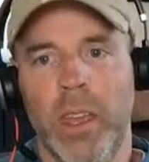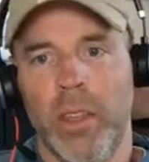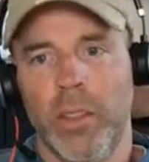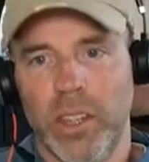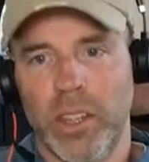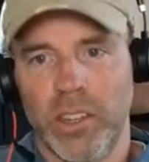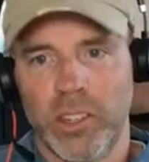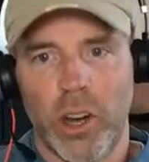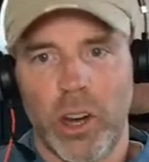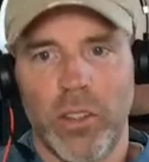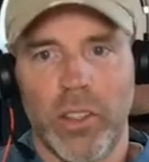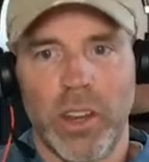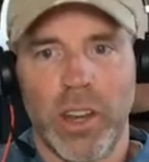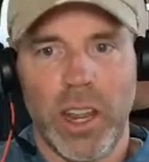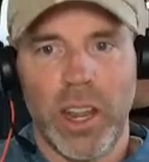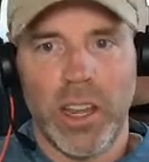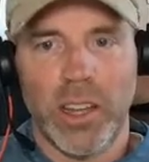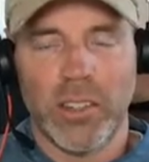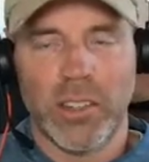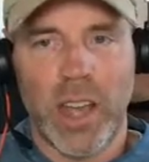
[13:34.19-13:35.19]
These are the
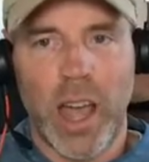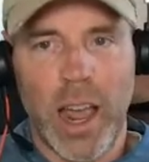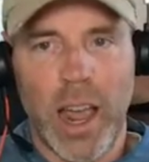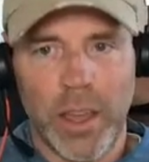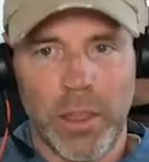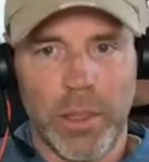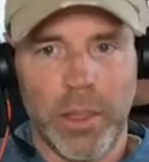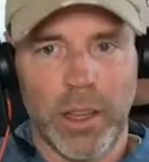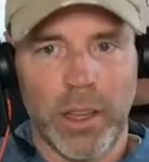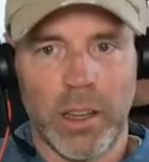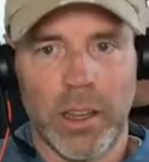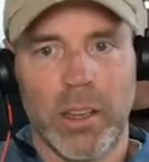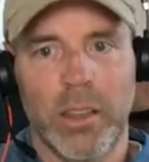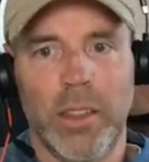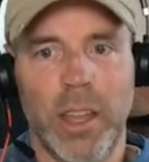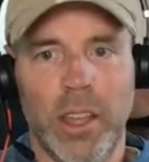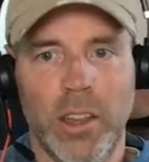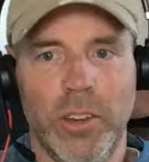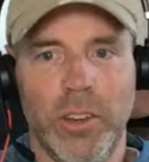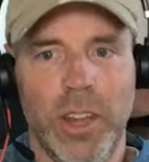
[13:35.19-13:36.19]
days, I think,
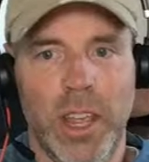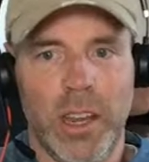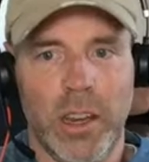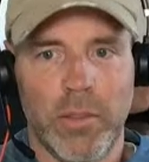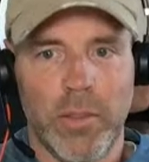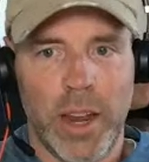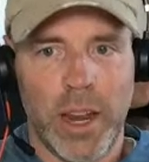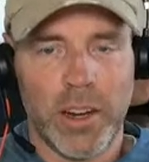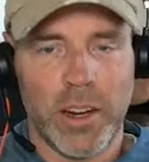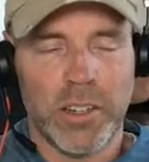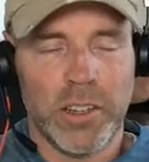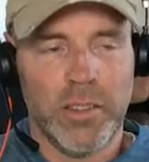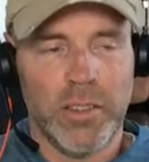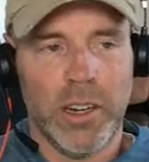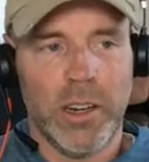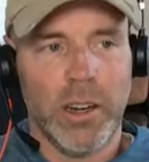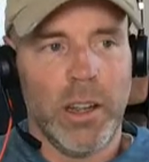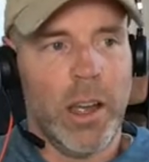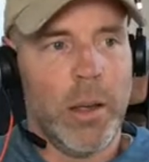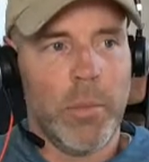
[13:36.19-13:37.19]
that you take advantage of
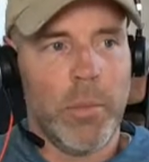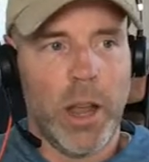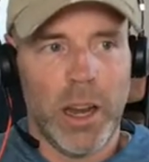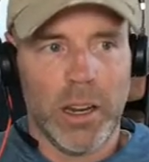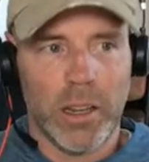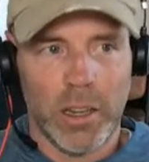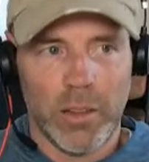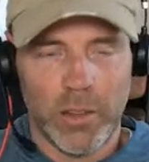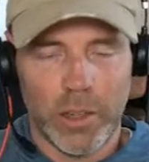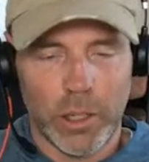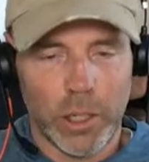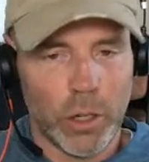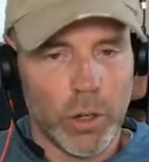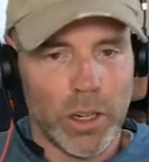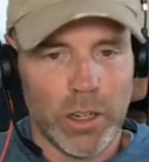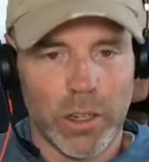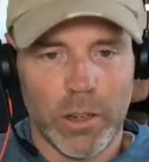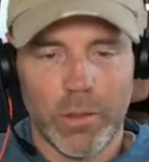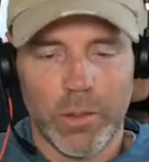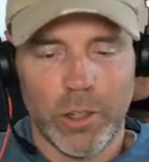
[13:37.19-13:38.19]
it. I'm not giving you
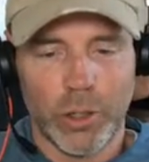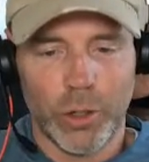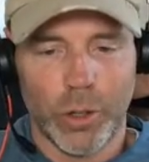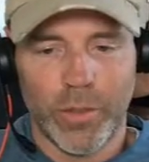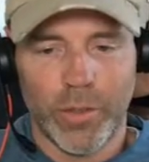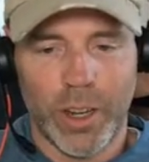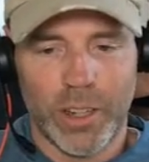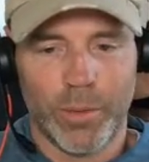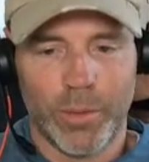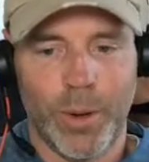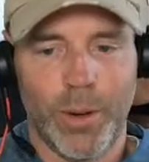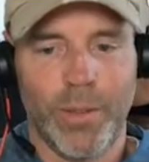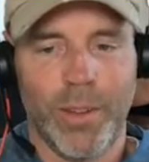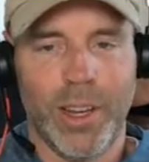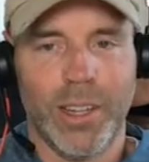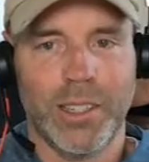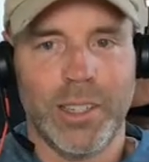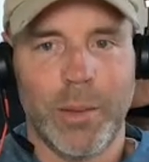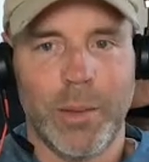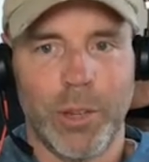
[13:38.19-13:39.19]
individual investment
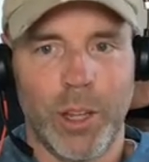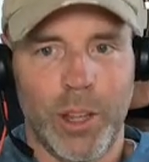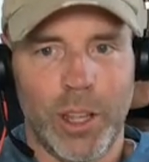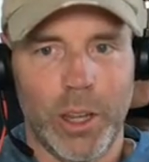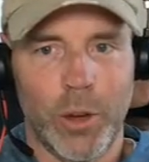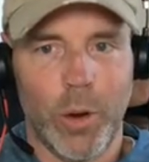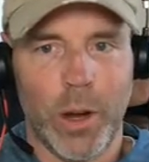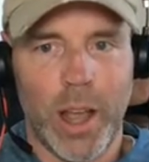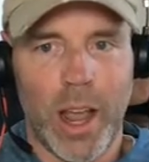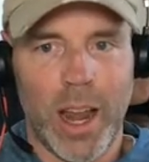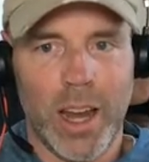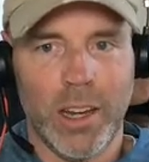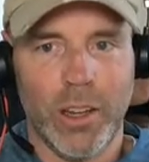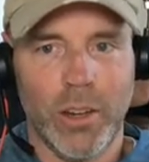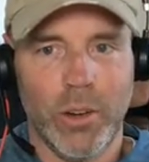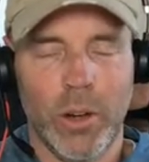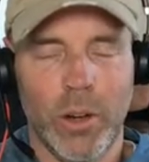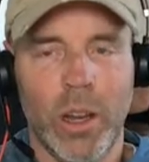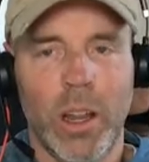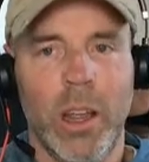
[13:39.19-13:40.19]
advice. I'm telling you what I do.